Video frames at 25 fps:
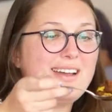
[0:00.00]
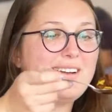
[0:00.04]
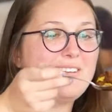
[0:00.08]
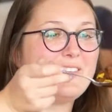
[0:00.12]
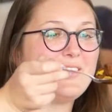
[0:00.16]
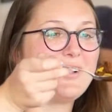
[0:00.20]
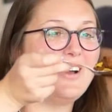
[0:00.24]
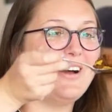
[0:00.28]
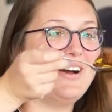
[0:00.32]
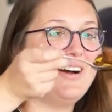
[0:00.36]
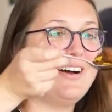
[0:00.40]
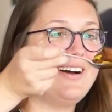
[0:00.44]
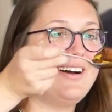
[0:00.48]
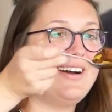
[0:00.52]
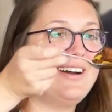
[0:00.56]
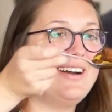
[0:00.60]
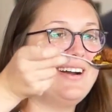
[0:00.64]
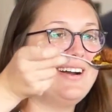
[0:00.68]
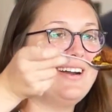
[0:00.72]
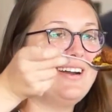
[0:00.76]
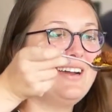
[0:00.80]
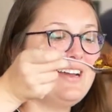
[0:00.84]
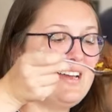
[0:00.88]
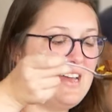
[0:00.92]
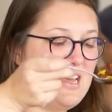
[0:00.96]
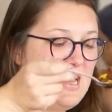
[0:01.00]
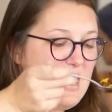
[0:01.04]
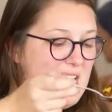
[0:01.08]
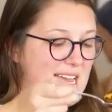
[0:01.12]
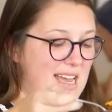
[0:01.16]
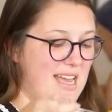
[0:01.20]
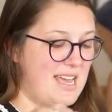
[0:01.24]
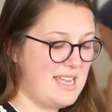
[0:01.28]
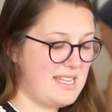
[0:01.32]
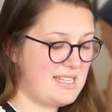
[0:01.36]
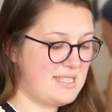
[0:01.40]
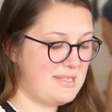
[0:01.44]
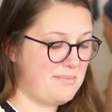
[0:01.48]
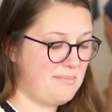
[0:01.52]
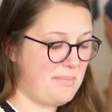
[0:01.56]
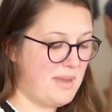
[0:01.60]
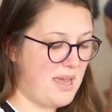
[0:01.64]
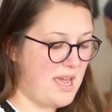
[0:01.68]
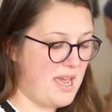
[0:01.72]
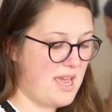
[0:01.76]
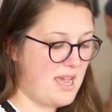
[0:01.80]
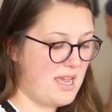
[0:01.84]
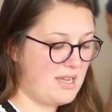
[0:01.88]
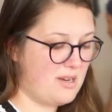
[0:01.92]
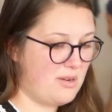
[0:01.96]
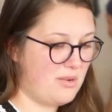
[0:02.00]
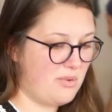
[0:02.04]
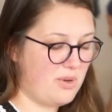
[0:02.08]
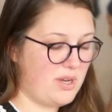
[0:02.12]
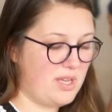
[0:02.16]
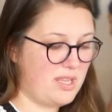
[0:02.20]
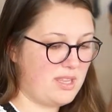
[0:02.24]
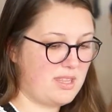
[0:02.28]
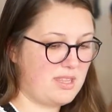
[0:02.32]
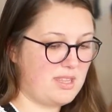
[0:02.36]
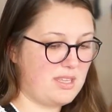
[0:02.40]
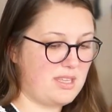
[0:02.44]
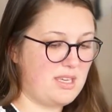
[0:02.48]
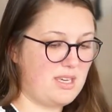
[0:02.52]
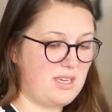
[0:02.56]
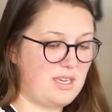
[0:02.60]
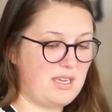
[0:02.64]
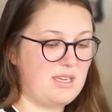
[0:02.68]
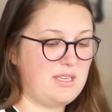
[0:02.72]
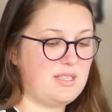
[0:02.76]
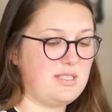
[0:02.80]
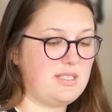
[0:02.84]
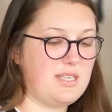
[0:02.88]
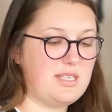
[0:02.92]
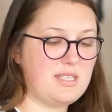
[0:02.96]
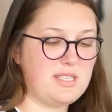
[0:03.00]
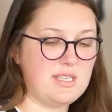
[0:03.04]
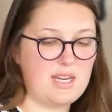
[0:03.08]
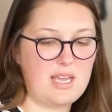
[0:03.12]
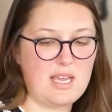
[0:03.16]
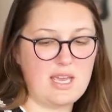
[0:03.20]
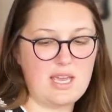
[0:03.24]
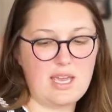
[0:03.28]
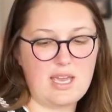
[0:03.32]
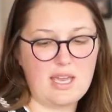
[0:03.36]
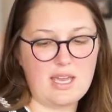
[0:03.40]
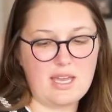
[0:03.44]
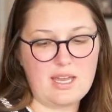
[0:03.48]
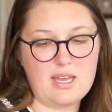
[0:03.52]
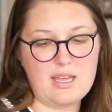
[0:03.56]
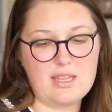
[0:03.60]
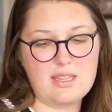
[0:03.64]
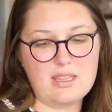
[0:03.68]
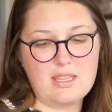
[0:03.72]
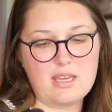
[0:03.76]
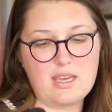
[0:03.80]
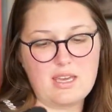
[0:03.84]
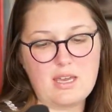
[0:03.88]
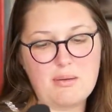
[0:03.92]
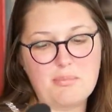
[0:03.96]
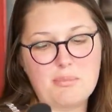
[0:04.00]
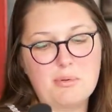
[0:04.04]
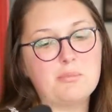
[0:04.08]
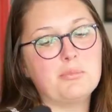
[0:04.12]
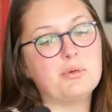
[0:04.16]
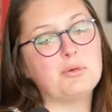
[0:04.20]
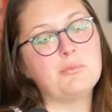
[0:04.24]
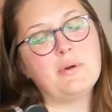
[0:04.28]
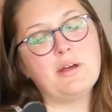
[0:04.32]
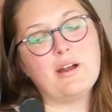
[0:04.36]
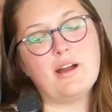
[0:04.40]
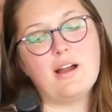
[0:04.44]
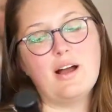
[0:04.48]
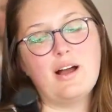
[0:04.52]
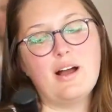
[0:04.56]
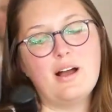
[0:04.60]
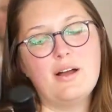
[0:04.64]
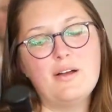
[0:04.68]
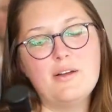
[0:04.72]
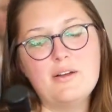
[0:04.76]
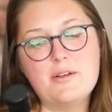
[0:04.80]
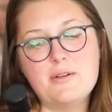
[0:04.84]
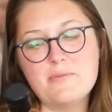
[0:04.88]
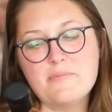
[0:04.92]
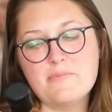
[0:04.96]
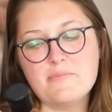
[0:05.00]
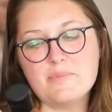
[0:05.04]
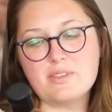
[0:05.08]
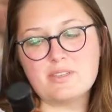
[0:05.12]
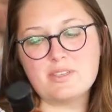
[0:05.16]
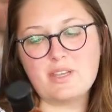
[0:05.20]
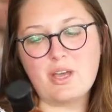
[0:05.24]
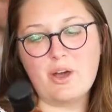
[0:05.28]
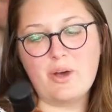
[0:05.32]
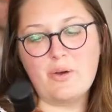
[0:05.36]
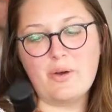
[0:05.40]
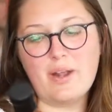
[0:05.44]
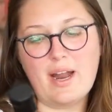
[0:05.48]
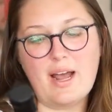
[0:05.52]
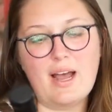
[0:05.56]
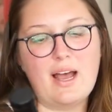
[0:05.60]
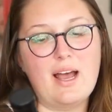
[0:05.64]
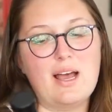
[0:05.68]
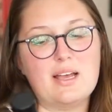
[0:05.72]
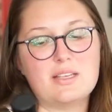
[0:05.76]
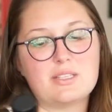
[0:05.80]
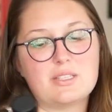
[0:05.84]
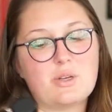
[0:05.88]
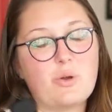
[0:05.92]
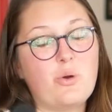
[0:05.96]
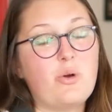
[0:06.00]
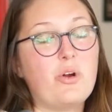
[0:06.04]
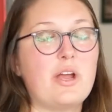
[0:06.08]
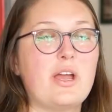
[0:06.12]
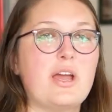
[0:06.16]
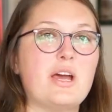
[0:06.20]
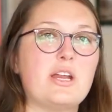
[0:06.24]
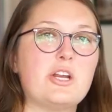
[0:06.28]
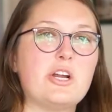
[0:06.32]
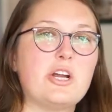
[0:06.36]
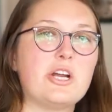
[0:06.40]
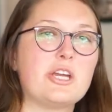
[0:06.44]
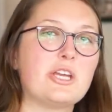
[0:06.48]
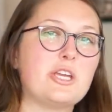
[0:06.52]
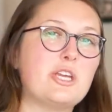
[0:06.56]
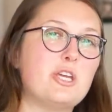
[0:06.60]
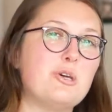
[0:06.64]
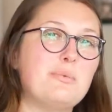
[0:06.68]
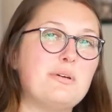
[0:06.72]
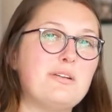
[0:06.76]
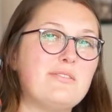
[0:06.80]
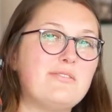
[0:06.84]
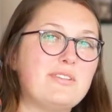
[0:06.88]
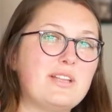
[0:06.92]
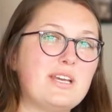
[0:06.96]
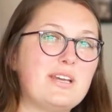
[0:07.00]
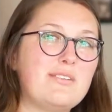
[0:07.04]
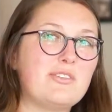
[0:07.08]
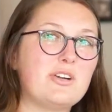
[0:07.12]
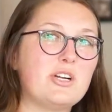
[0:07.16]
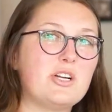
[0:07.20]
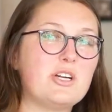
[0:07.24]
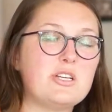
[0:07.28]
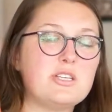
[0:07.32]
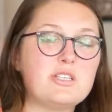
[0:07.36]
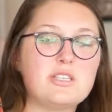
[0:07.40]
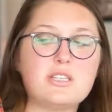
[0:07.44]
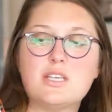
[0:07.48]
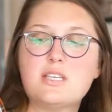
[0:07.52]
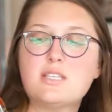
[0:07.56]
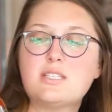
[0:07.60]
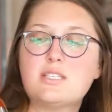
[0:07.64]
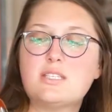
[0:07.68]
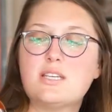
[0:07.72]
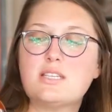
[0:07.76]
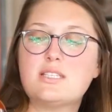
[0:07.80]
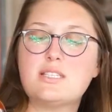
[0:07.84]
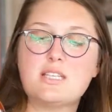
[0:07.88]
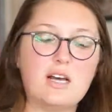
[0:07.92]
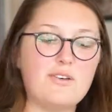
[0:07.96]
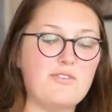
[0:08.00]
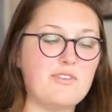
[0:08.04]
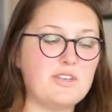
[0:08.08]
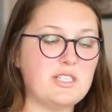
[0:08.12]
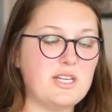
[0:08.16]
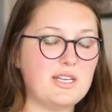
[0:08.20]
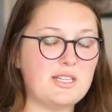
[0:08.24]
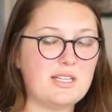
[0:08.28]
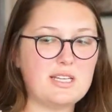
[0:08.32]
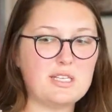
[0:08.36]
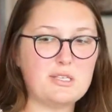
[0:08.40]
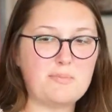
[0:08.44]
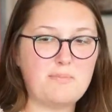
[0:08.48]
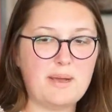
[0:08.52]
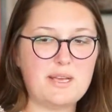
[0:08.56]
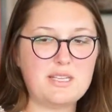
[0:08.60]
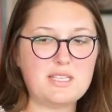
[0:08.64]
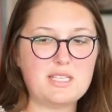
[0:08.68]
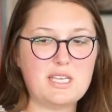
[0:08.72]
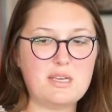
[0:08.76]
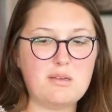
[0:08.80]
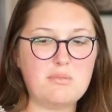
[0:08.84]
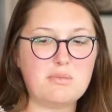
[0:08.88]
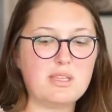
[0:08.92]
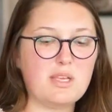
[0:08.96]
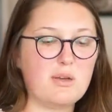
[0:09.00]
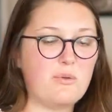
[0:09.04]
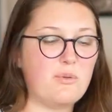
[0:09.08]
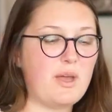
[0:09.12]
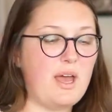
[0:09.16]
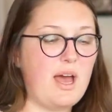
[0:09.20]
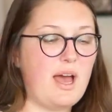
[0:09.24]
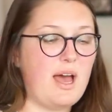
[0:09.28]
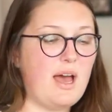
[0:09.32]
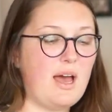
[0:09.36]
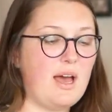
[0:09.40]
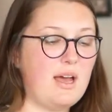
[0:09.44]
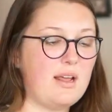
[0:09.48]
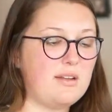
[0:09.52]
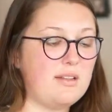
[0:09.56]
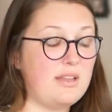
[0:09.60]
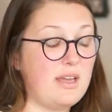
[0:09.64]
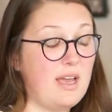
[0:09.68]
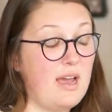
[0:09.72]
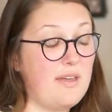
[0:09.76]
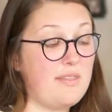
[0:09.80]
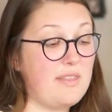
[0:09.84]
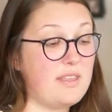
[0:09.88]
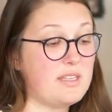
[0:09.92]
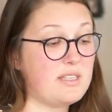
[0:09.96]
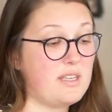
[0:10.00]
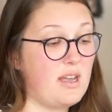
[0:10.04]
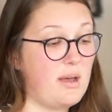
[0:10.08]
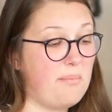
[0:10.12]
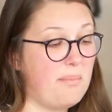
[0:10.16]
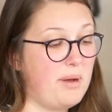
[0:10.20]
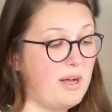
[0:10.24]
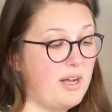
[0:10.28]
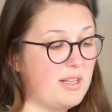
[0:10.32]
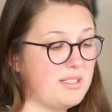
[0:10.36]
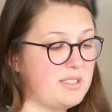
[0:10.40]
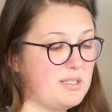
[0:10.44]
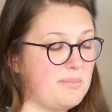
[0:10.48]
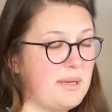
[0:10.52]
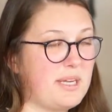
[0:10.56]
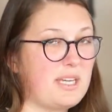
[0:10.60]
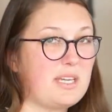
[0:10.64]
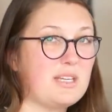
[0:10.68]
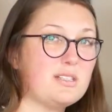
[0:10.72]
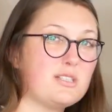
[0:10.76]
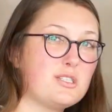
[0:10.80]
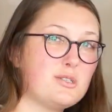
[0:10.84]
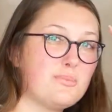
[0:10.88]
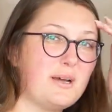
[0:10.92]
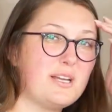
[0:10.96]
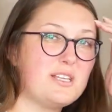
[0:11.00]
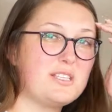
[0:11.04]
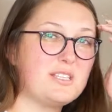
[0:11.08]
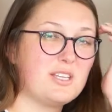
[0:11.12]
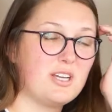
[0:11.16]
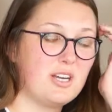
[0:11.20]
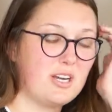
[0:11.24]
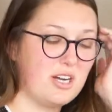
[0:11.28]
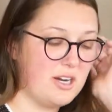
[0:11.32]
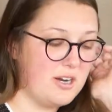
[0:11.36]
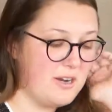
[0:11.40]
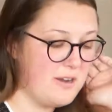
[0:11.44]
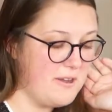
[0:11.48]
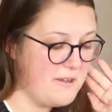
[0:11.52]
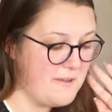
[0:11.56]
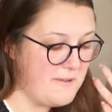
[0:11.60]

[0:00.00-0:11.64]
we are. It's made with the seasoning, the pulvera. So it has coriander and cumin flavors. This itself is not that spicy, but then they add the sambal to make it spicier.